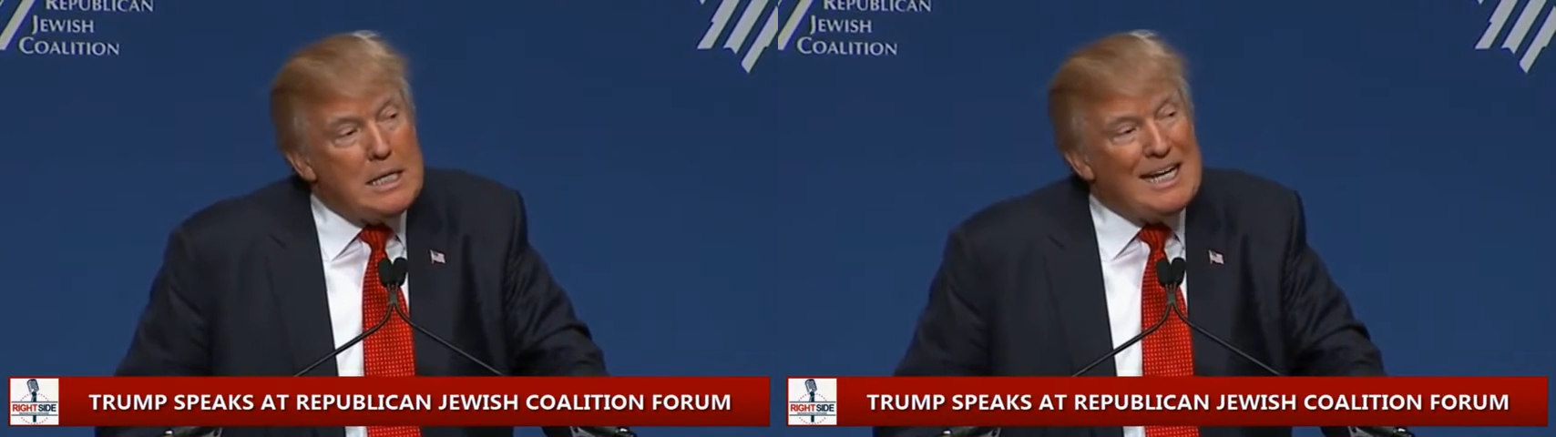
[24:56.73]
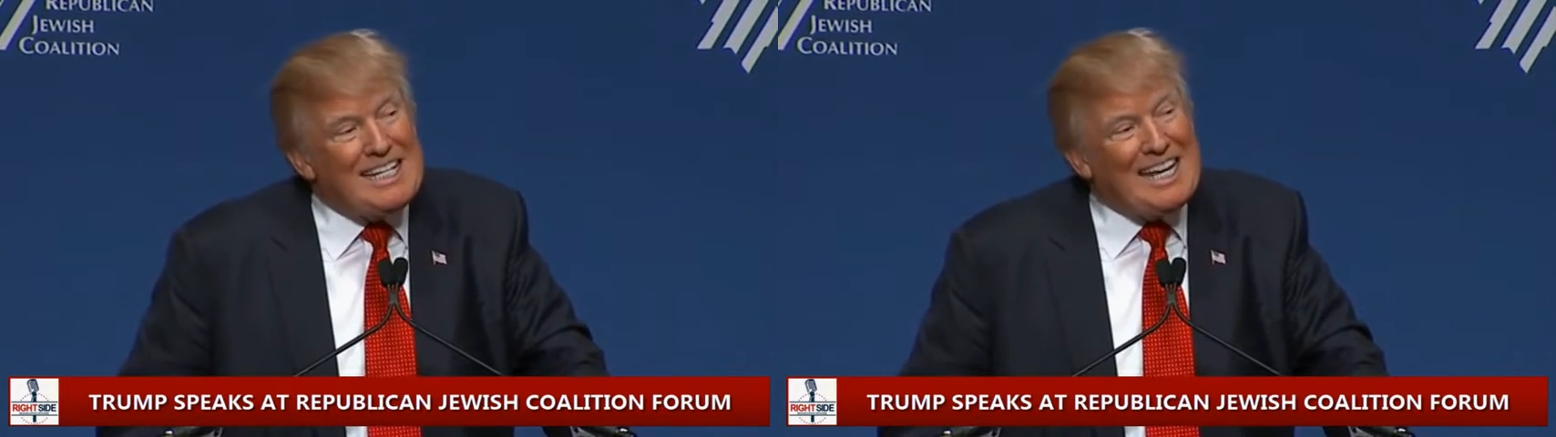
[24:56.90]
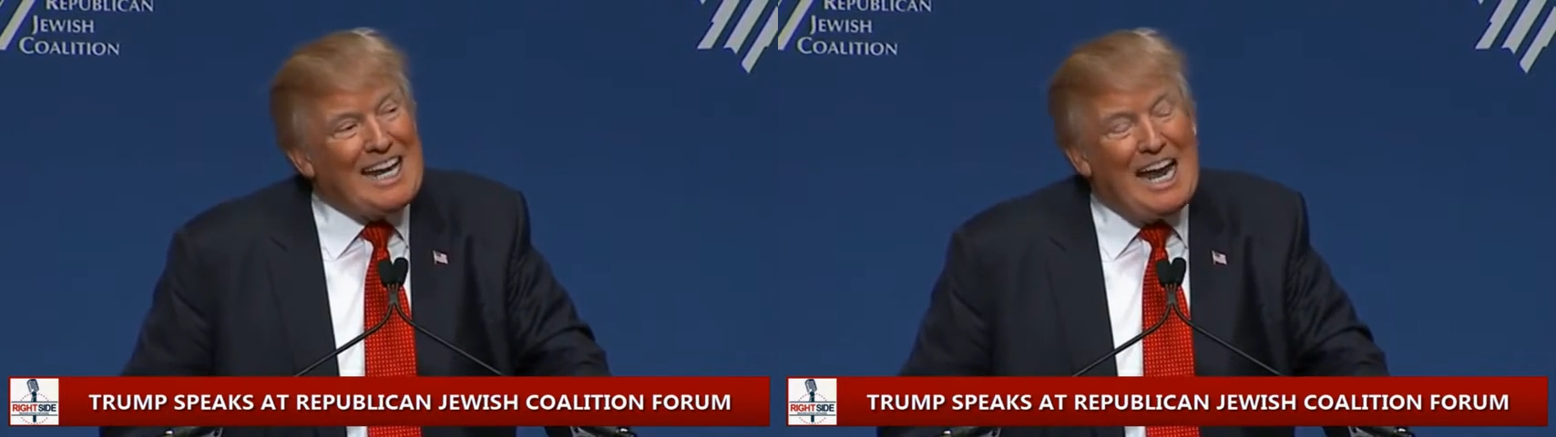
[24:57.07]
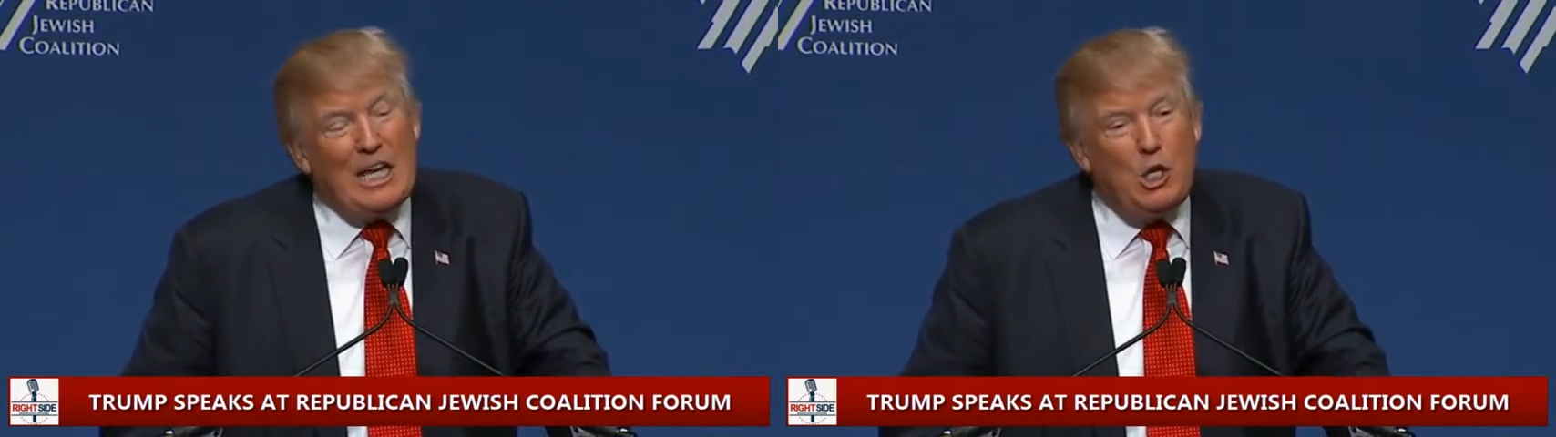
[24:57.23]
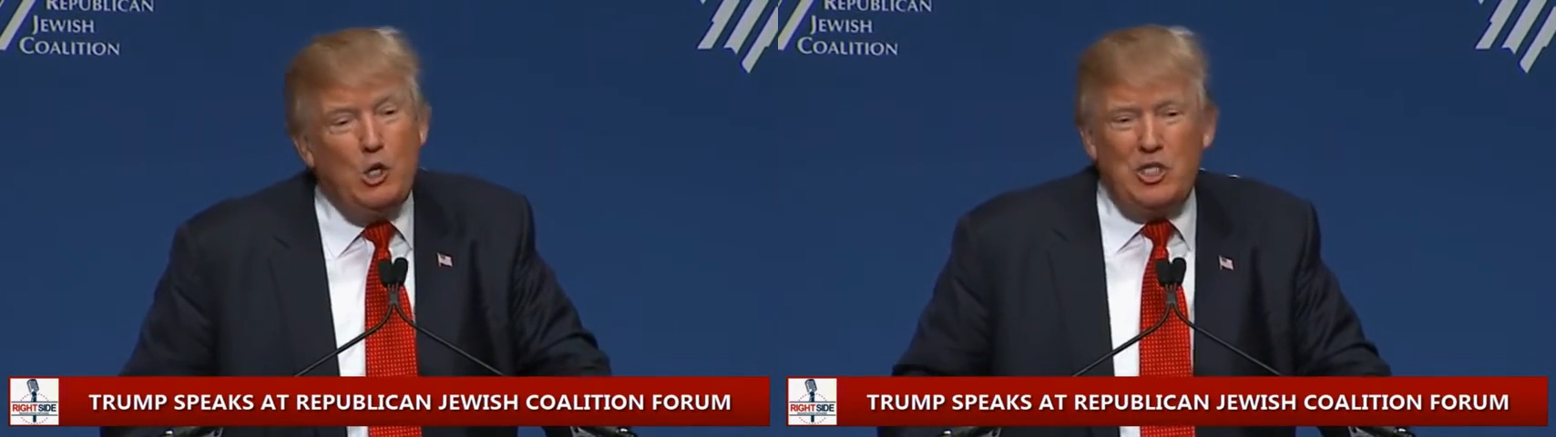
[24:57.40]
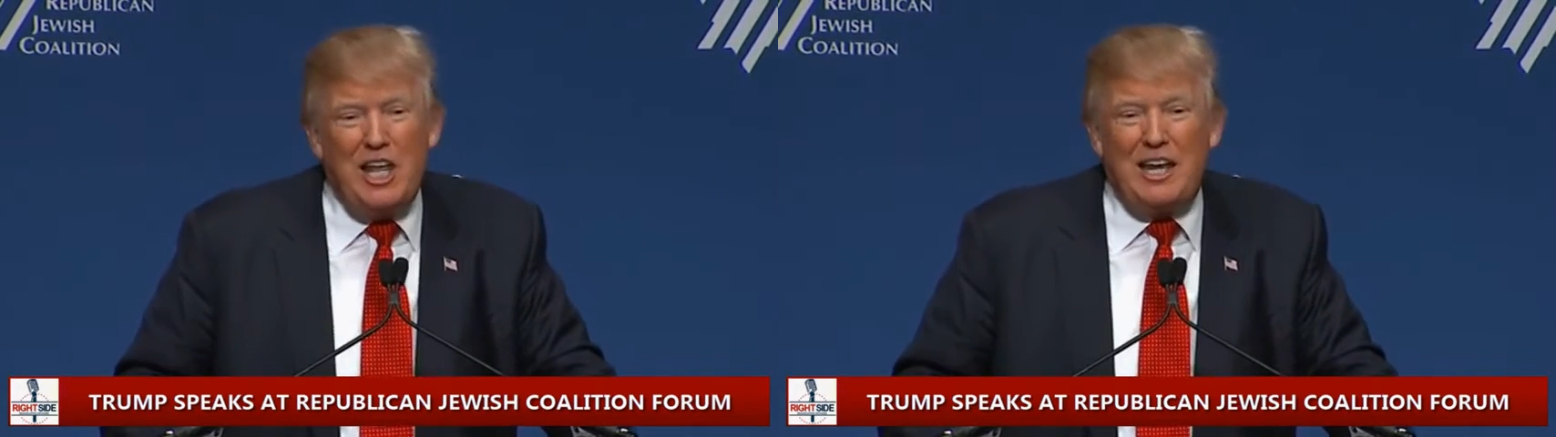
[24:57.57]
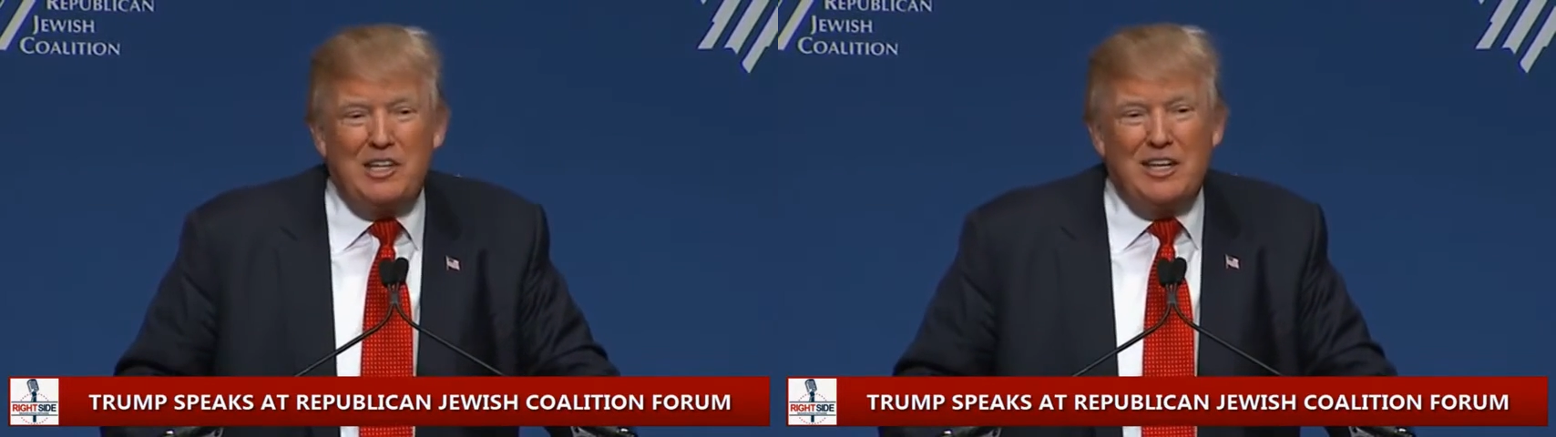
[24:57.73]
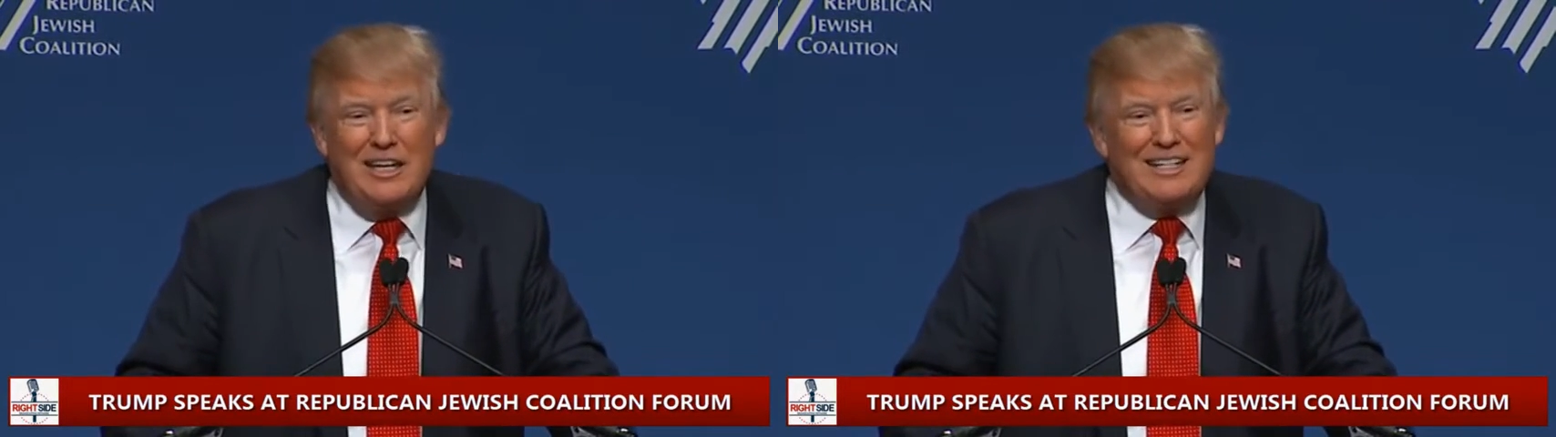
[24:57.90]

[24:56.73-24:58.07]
I said, I use that as an